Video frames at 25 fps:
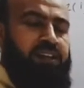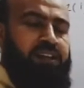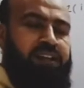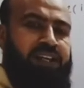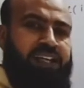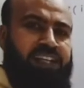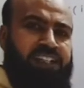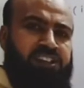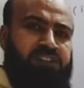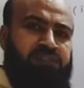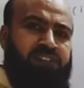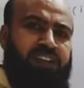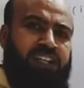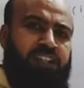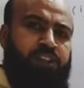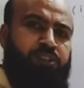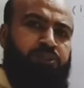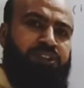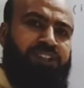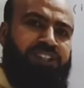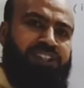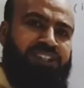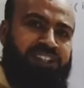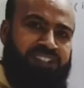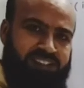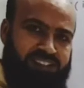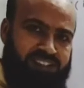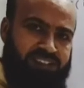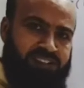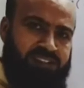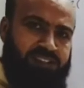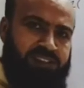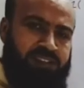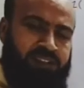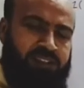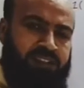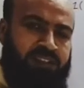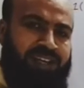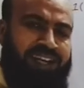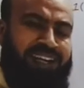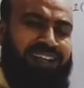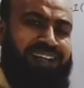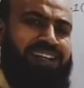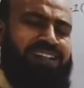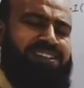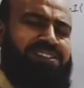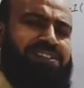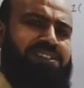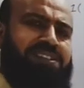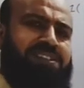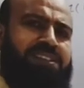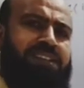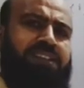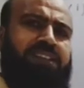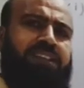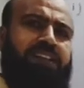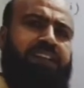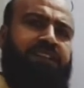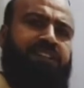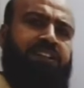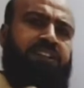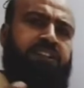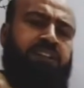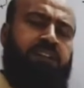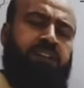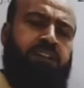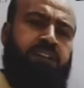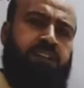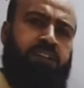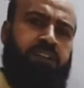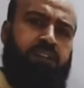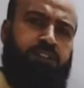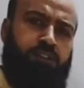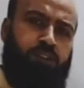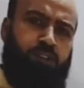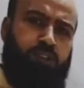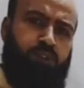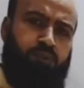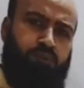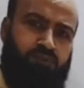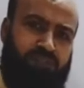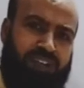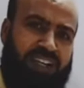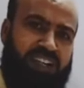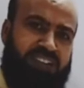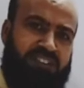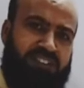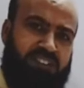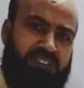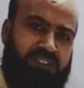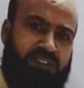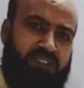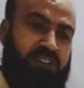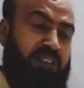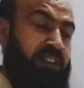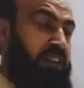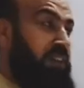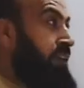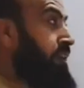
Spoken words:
its value decreases, and as a result it vanishes,